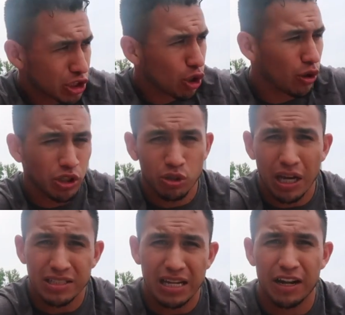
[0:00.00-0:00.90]
showing you
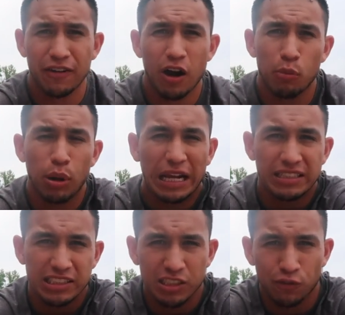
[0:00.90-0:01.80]
guys kind of how our
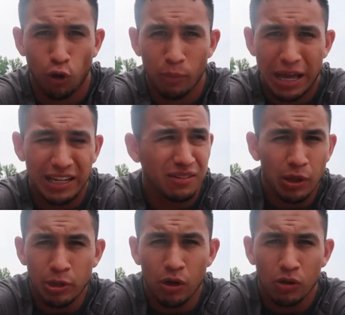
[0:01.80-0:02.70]
practices are formatted,
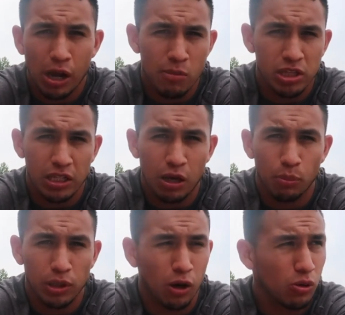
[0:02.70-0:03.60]
let me know, comment that down
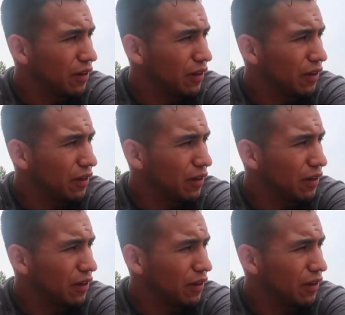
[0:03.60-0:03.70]
below.